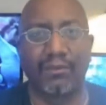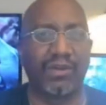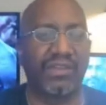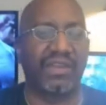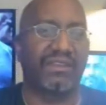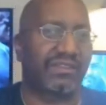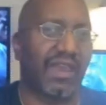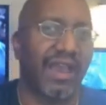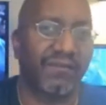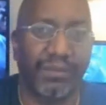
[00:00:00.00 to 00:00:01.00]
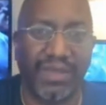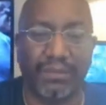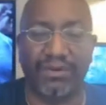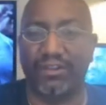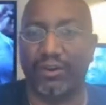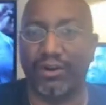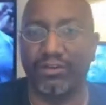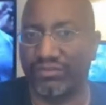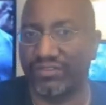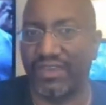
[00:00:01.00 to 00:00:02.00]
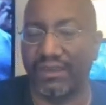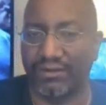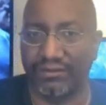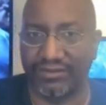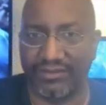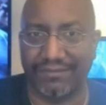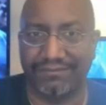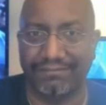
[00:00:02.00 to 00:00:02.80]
Well, then it's time for people to learn new skills.